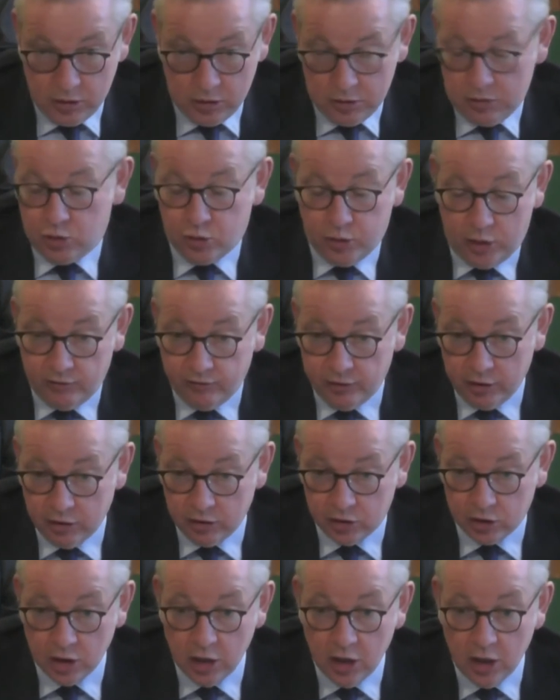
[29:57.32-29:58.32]
12
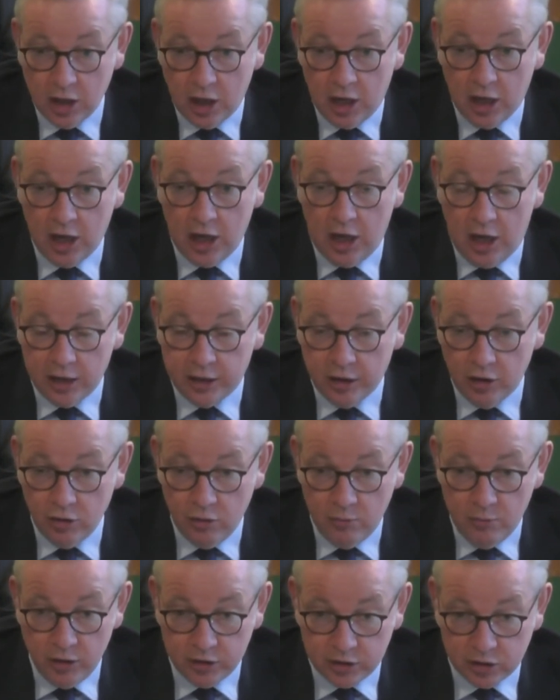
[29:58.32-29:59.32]
years ago,
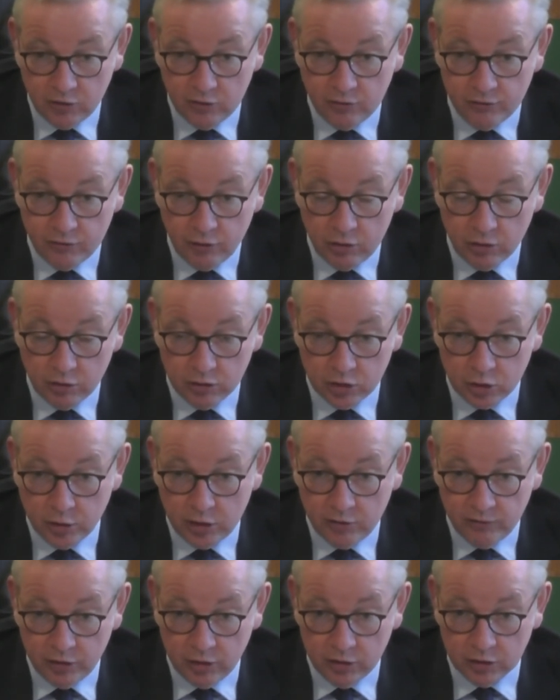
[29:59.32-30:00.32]
most of those
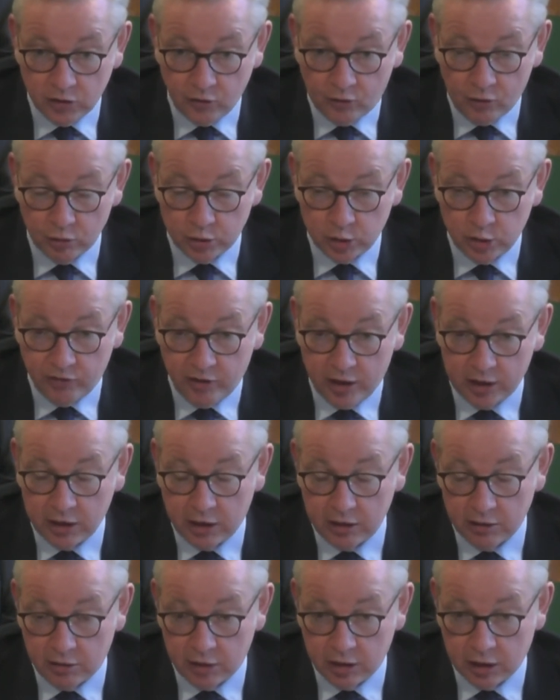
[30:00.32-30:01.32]
12 years, of course, you've had
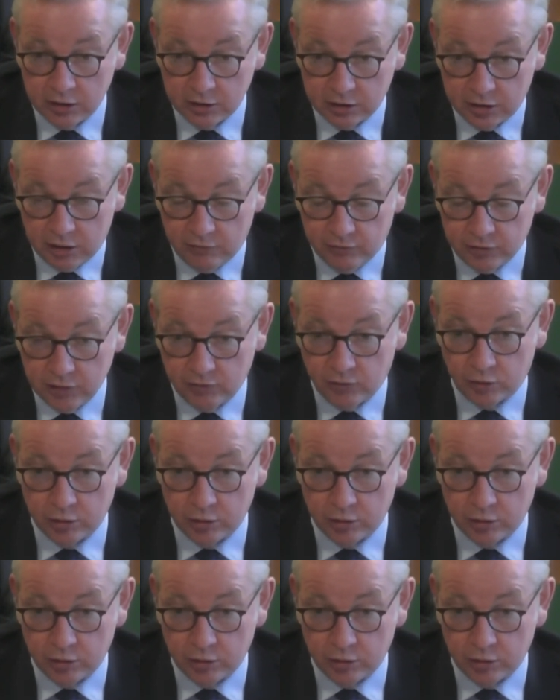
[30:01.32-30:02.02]
either a Conservative or a